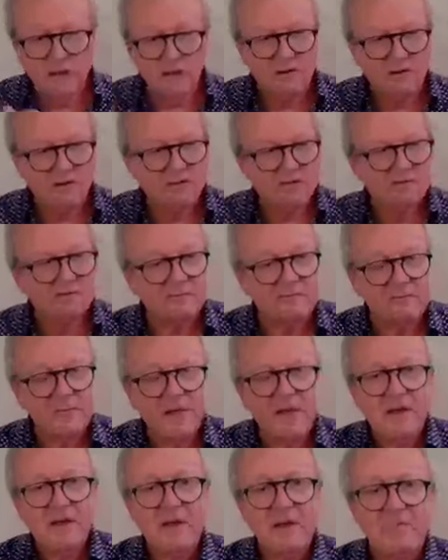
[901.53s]
Oh,
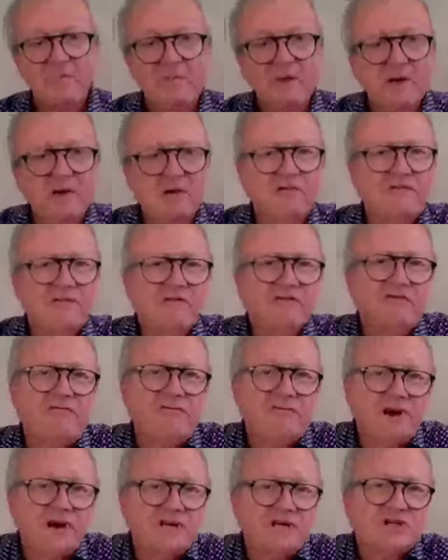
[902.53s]
beautiful,
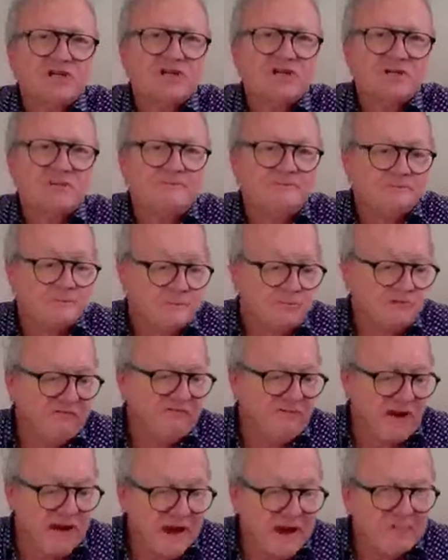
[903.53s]
fresh,
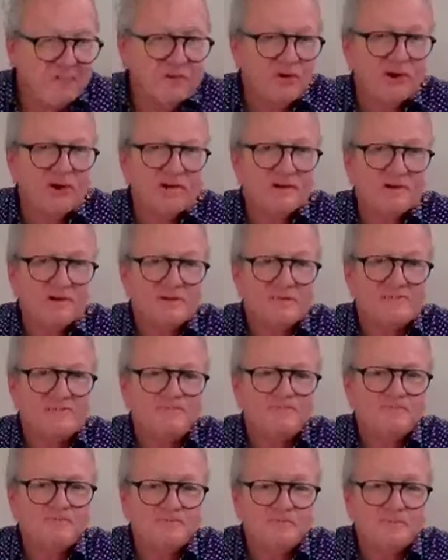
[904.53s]
vibrant.
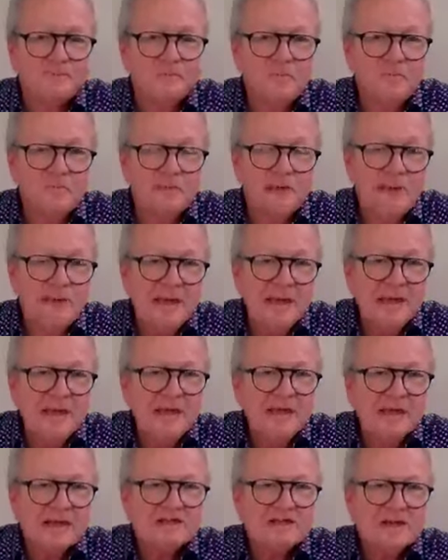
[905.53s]

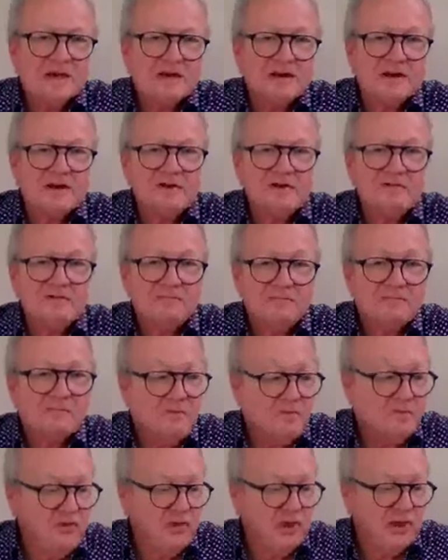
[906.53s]
Starting to
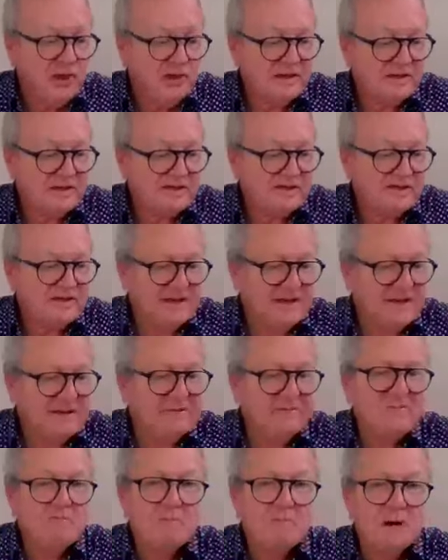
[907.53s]
really
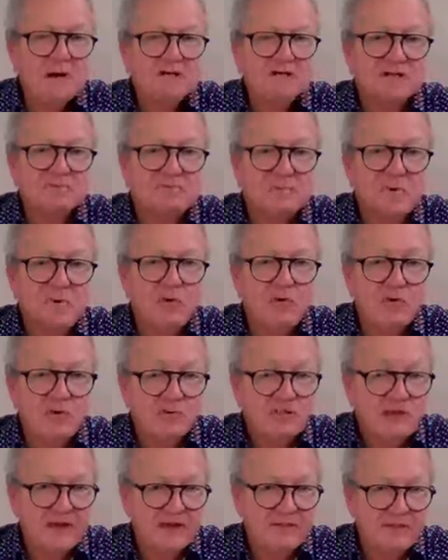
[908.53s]
see much
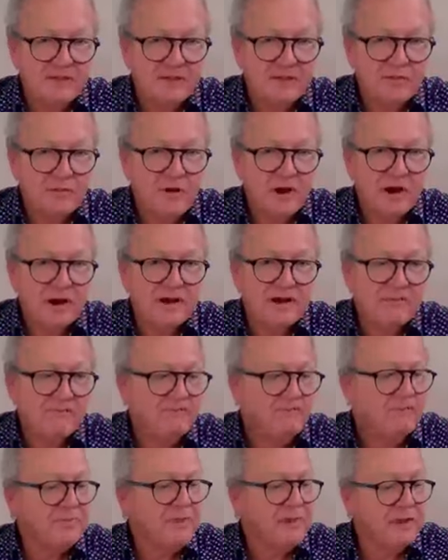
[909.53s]
more than the
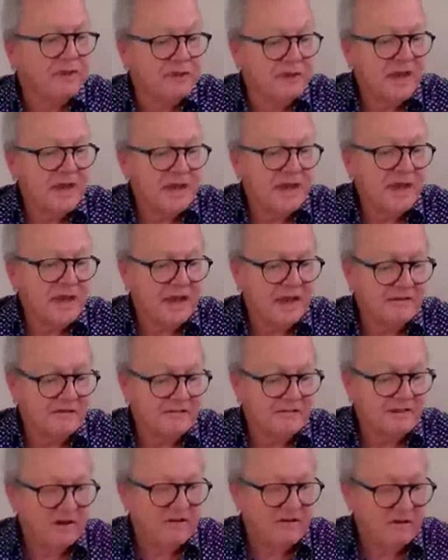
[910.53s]
wine
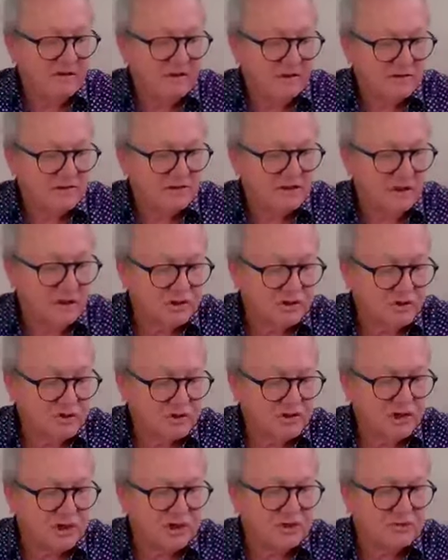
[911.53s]
it's got
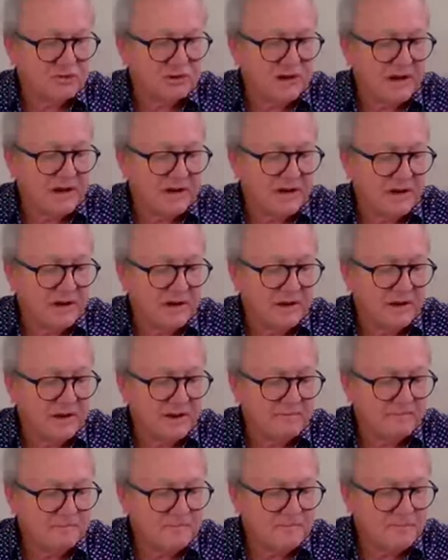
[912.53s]
to show.
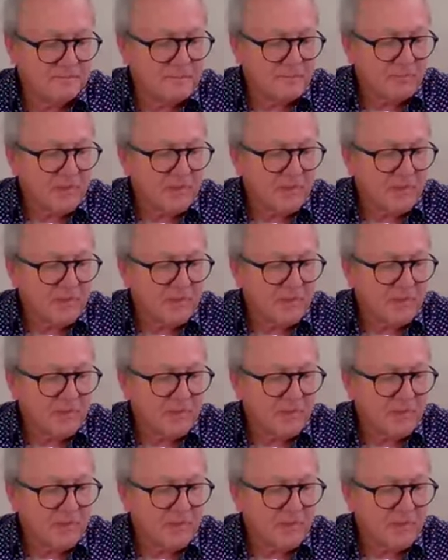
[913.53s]
And